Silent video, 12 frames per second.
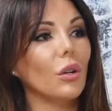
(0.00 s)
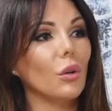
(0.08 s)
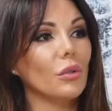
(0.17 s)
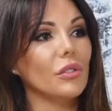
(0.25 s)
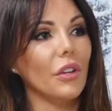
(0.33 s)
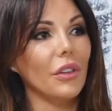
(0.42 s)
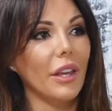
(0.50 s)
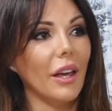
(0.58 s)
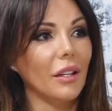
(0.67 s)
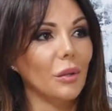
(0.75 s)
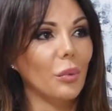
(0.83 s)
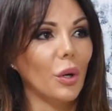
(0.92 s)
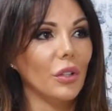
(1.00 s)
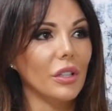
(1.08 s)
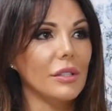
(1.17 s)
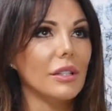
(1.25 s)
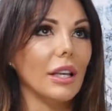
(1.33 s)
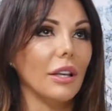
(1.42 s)
also the added
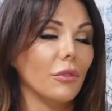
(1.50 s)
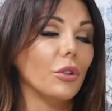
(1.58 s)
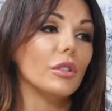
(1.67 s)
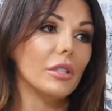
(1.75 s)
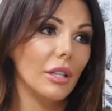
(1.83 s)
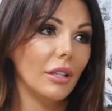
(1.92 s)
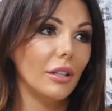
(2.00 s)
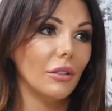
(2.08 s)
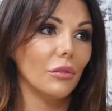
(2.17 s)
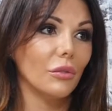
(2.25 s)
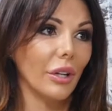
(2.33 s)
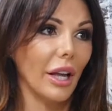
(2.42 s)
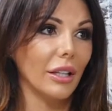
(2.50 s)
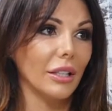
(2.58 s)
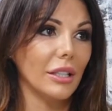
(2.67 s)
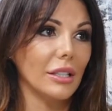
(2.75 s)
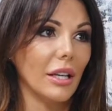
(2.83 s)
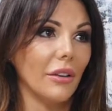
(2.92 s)
bonus if you did
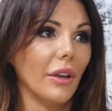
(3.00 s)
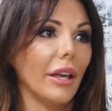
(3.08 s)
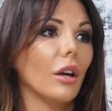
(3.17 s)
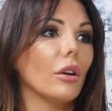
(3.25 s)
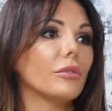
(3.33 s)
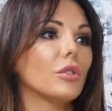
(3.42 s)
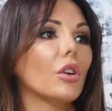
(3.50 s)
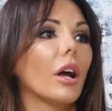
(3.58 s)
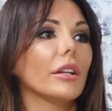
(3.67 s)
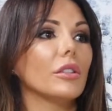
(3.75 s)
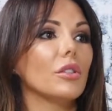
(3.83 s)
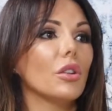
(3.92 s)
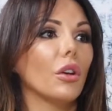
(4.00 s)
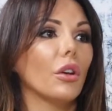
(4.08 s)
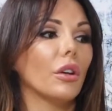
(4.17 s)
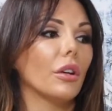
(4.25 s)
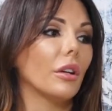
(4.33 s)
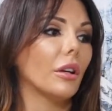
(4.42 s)
reality TV of trying to
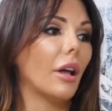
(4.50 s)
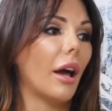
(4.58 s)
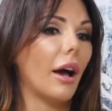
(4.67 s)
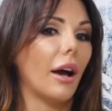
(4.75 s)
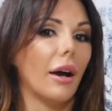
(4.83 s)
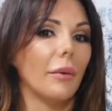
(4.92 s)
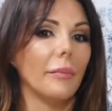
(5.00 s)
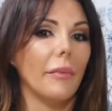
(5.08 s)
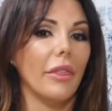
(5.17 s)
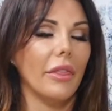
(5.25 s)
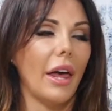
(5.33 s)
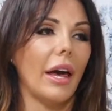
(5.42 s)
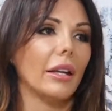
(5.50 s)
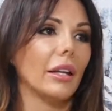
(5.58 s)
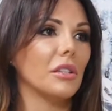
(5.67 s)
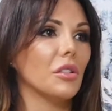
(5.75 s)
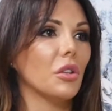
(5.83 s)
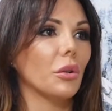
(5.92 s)
turn that
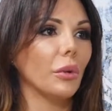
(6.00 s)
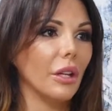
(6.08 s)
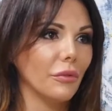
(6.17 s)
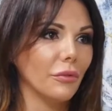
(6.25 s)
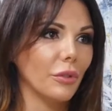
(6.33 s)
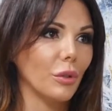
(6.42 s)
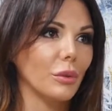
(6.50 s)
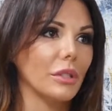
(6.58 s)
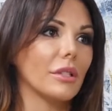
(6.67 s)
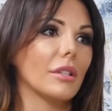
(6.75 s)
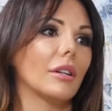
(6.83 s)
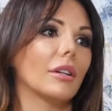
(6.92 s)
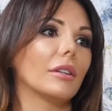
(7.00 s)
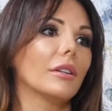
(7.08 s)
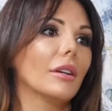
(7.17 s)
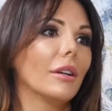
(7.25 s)
into influencer